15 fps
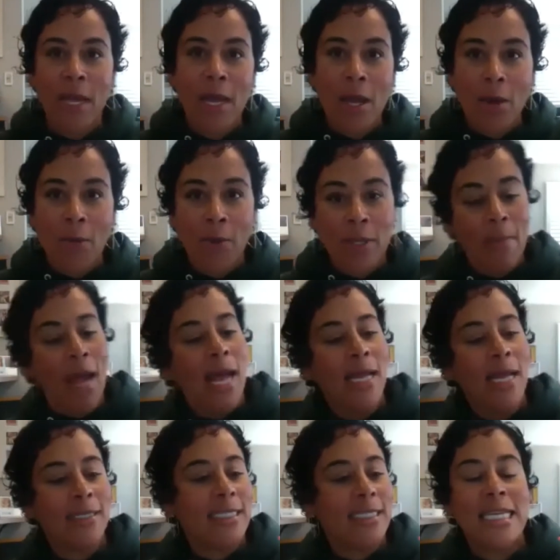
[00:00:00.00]
with my
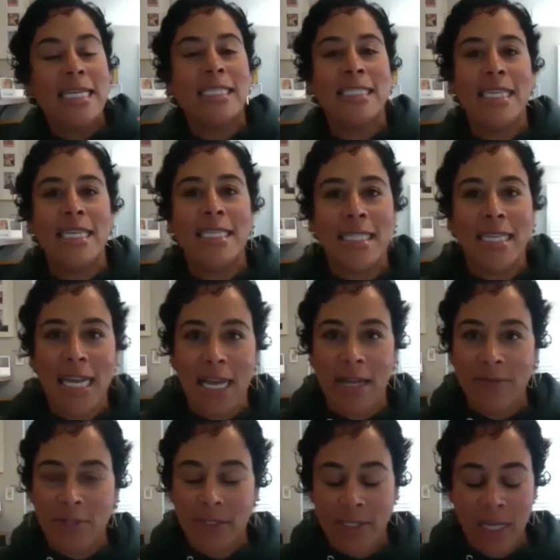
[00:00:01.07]
C's, D's, and
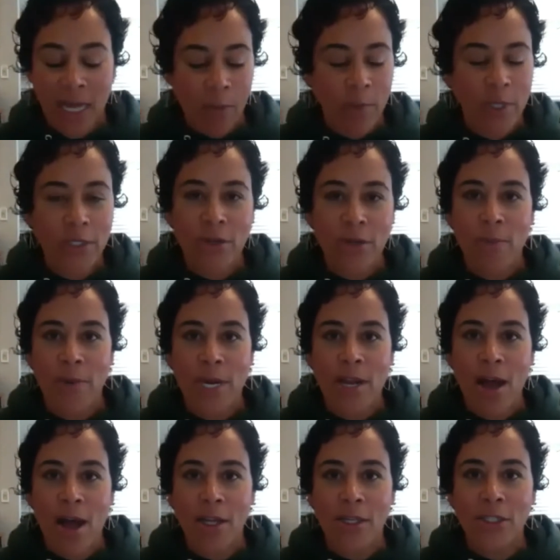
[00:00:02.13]
F's. I went to a community
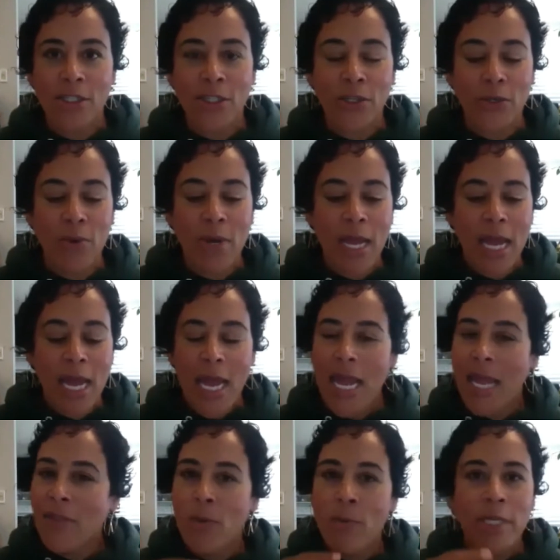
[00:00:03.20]
college too,
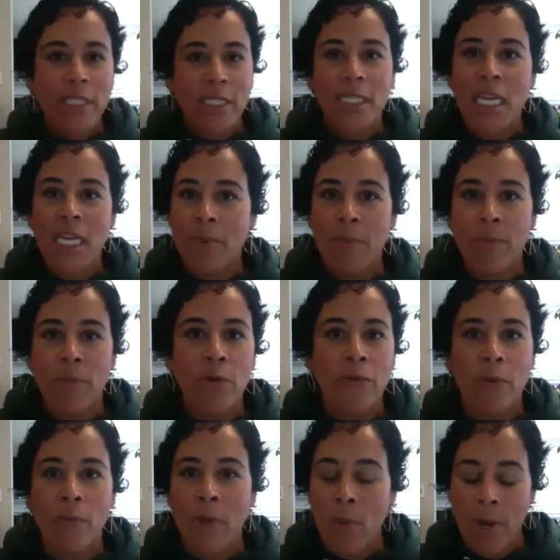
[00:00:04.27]
and then we just keep it
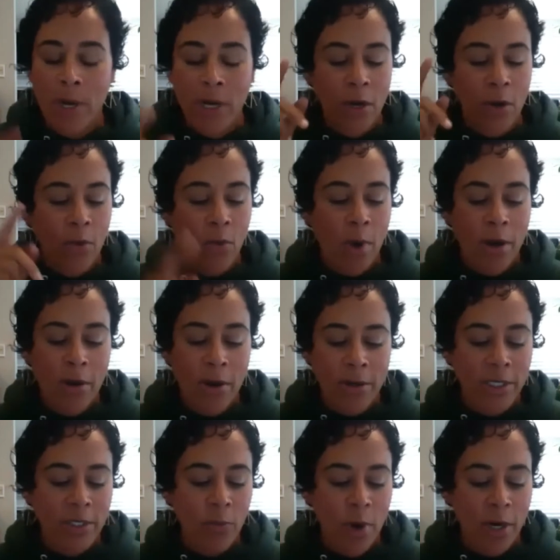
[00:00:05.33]
moving. We want to know where
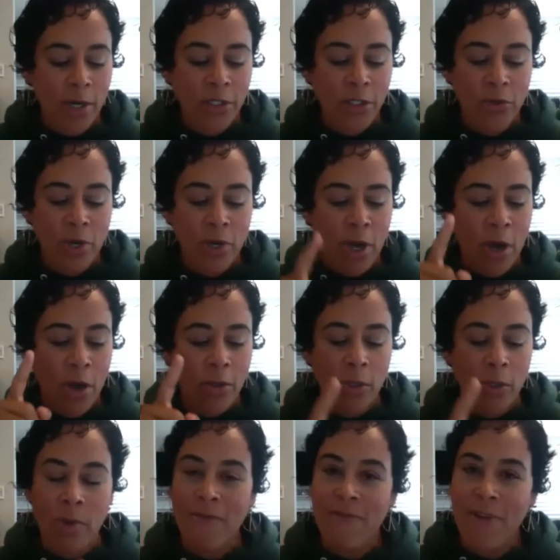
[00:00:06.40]
did you go? So
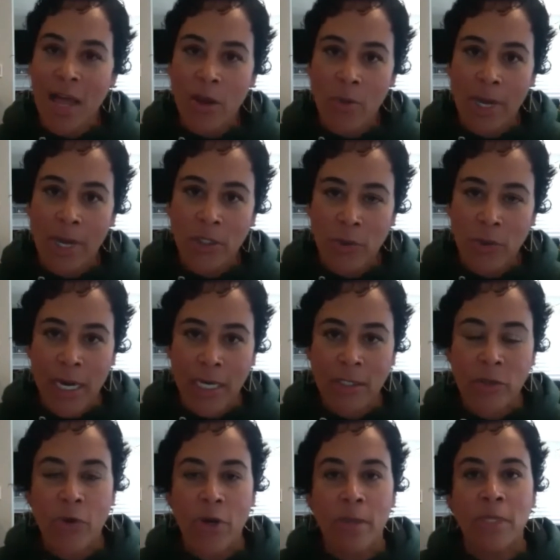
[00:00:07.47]
we evaluate
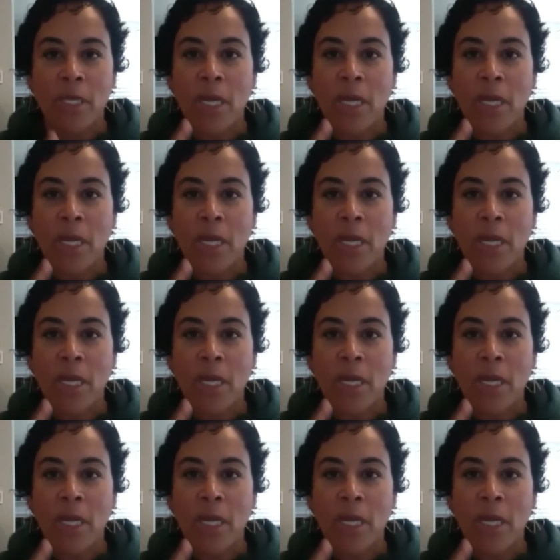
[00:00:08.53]
transcripts.